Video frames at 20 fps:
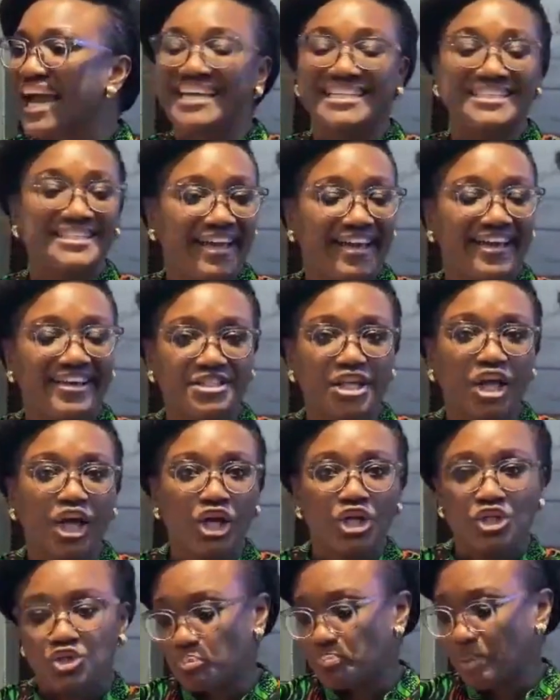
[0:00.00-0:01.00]
ideas
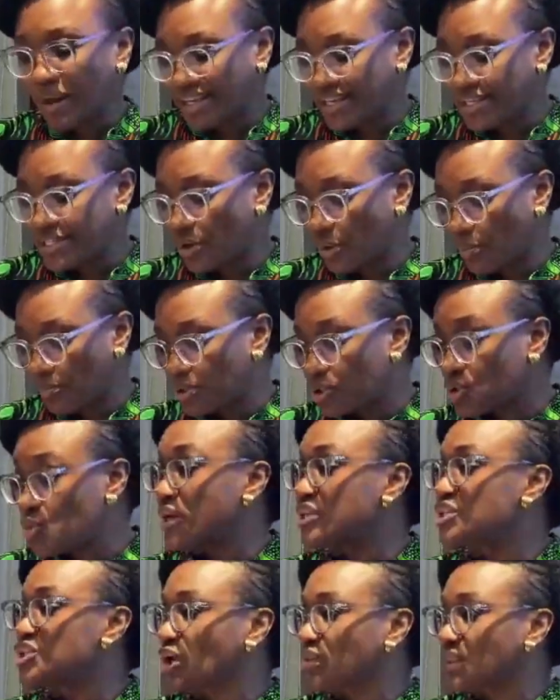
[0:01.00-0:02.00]
to back it up,
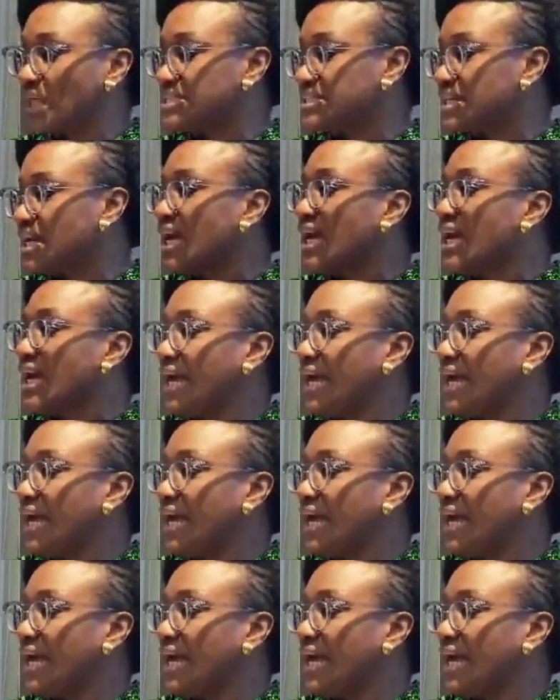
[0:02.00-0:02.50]
to ensure that